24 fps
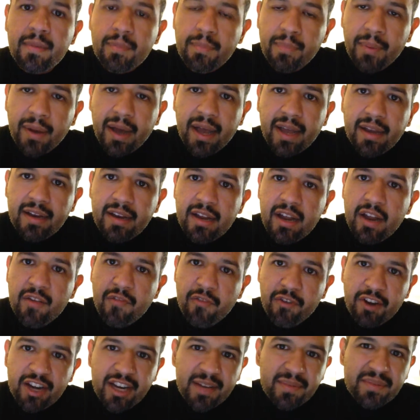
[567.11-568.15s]
But
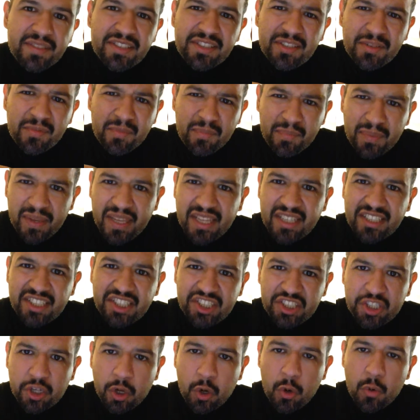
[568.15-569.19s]
for him to be
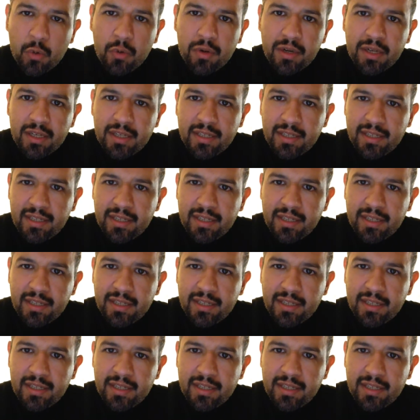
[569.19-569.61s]
so